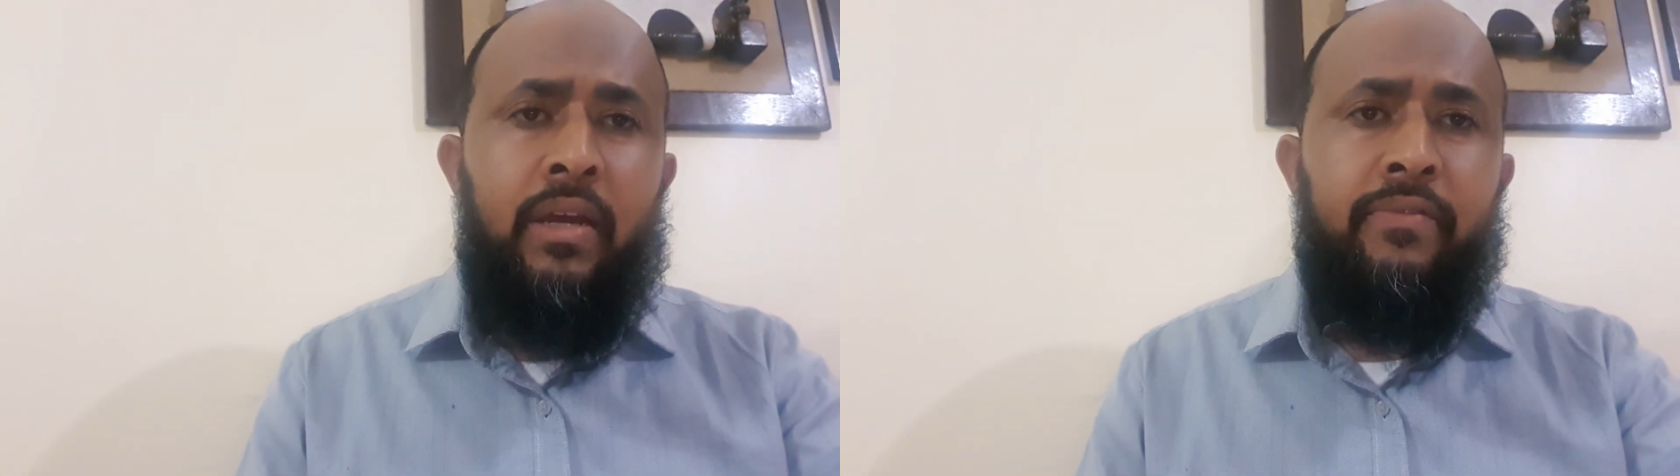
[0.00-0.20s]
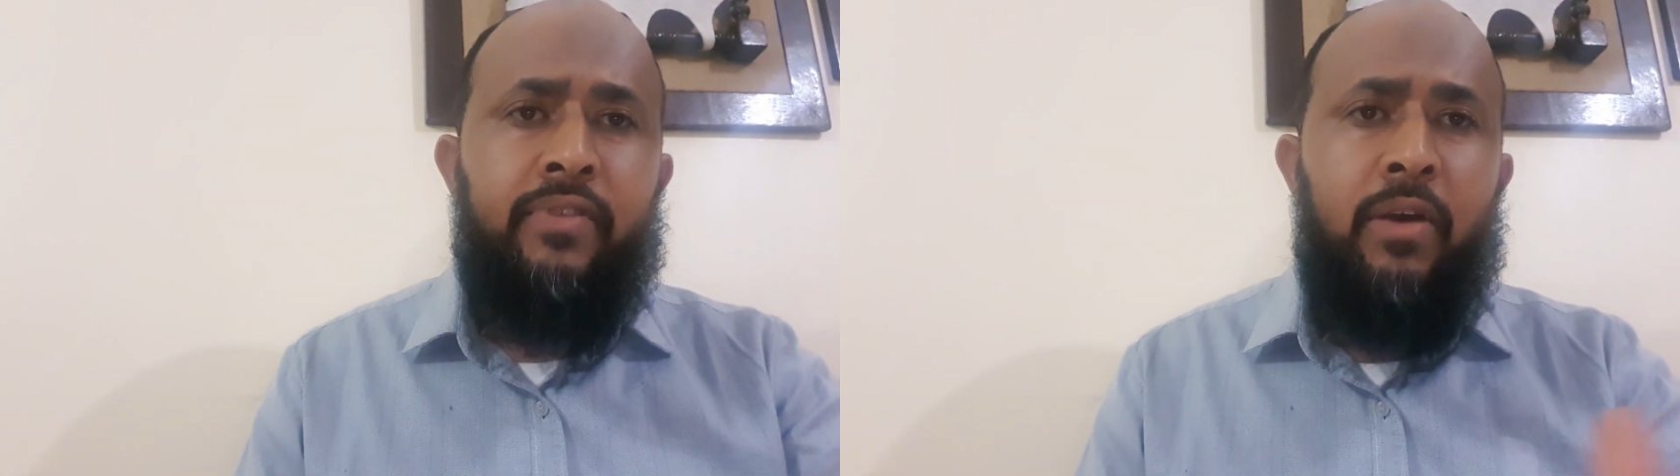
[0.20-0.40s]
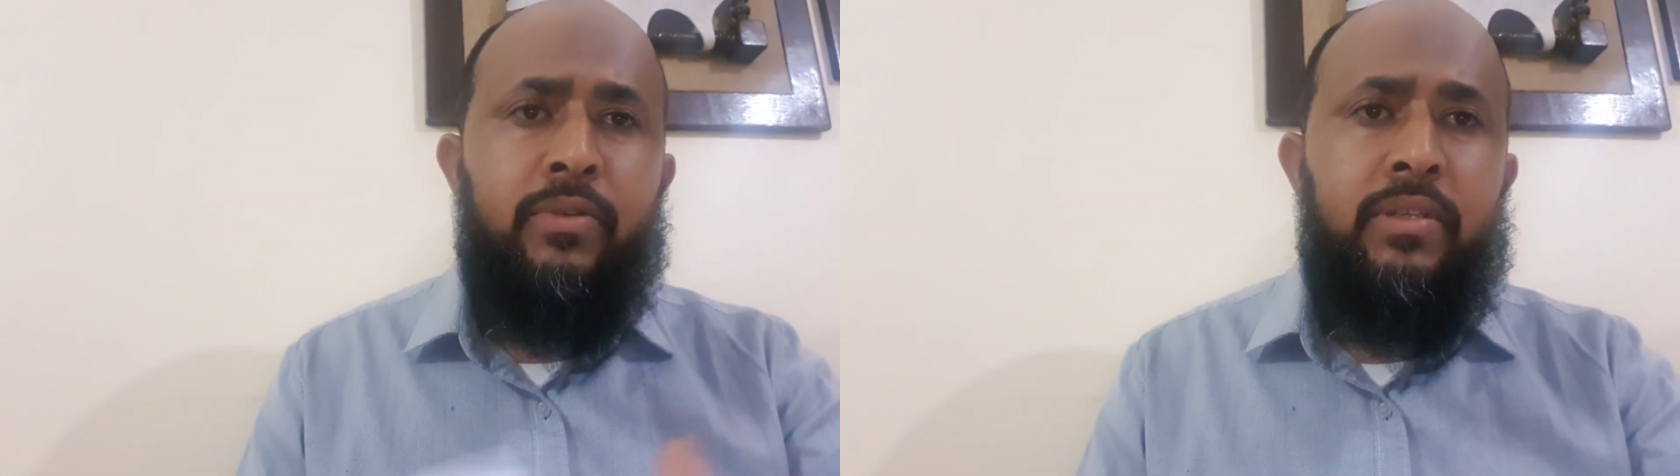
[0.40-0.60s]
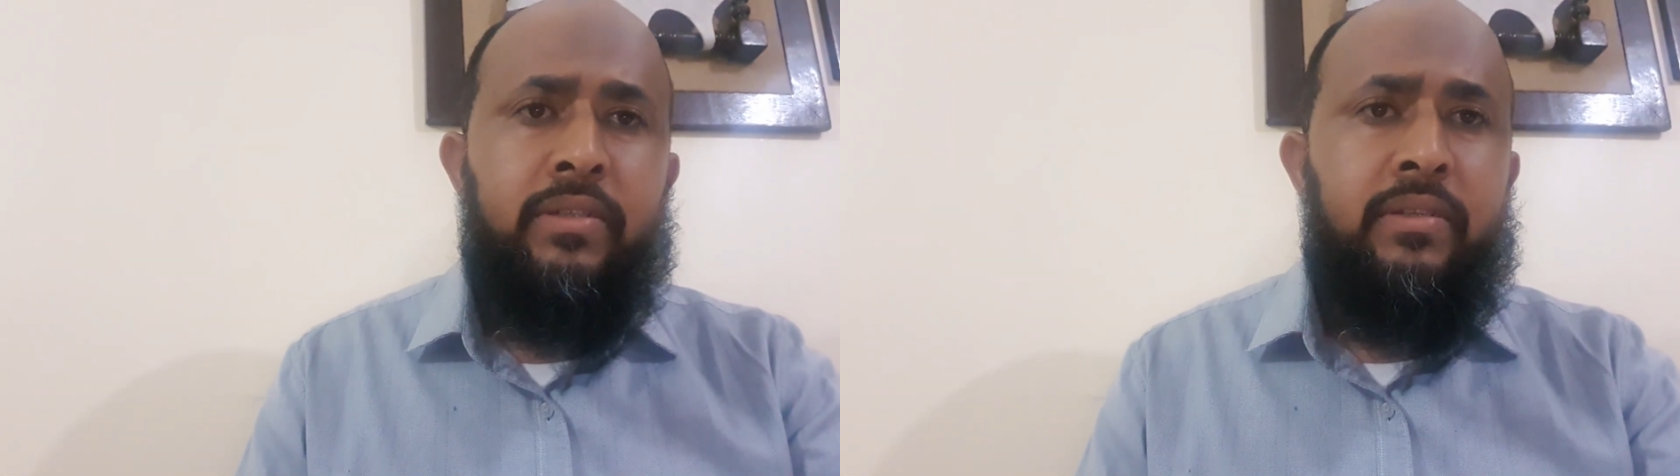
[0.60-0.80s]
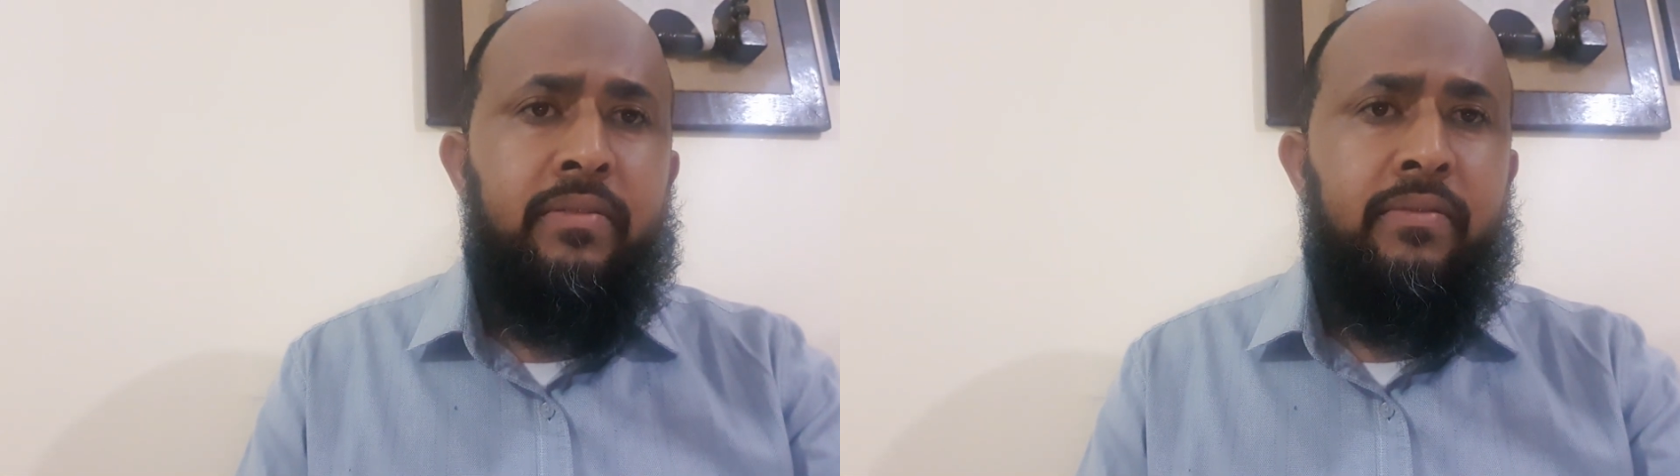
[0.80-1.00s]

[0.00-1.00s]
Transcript: I found it